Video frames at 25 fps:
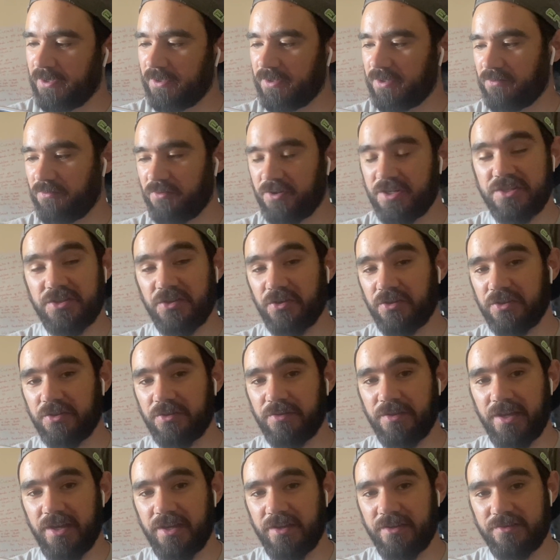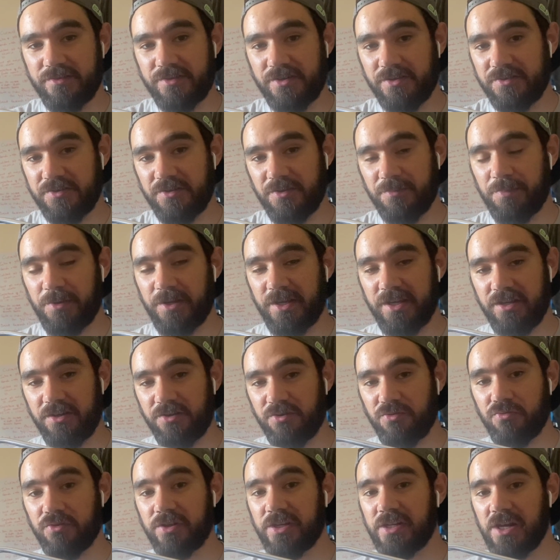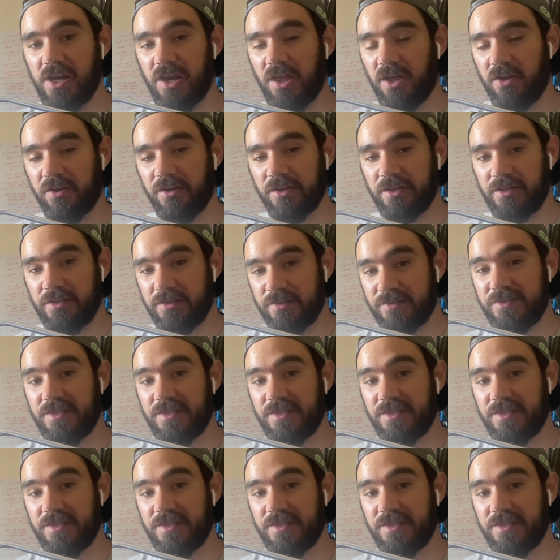The reason I do that is because I play a green line